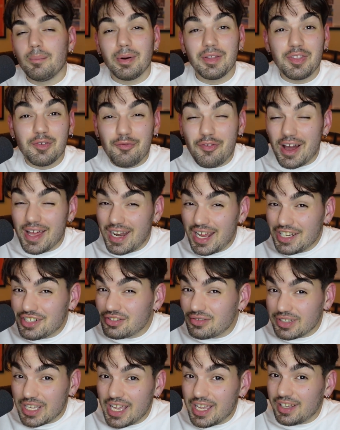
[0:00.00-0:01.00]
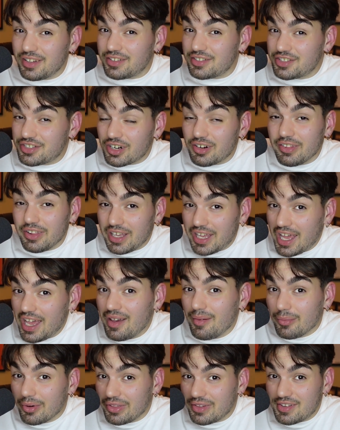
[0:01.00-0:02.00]
But the financial gains surely
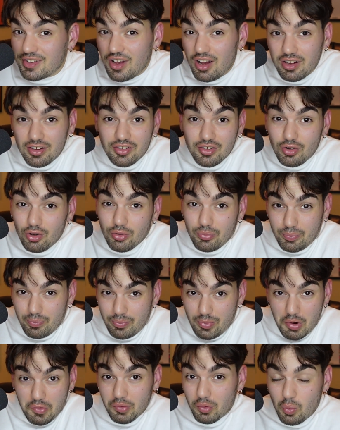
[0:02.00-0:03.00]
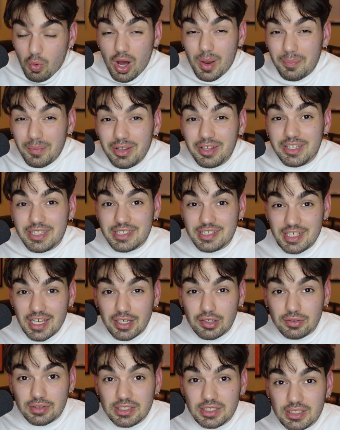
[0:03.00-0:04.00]
came when the song sold over 1 million
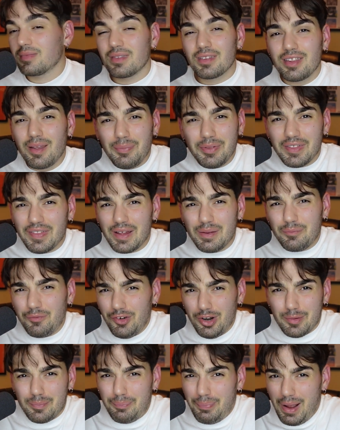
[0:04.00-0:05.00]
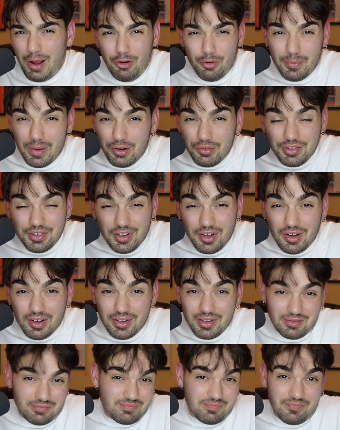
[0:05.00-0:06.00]
singles, something that for a power metal song
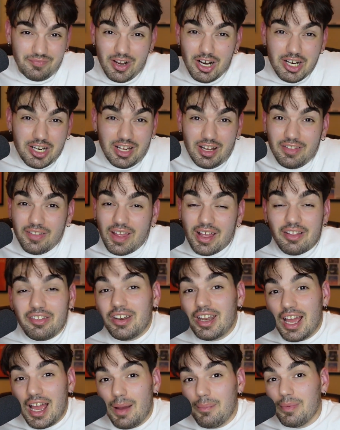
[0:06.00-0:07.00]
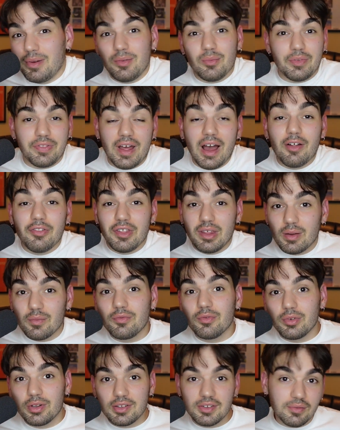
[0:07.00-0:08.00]
is very unlikely to happen without the
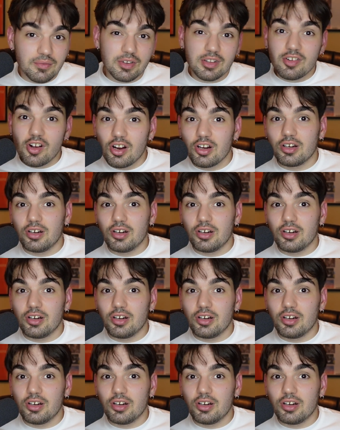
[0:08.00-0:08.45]
influence of Guitar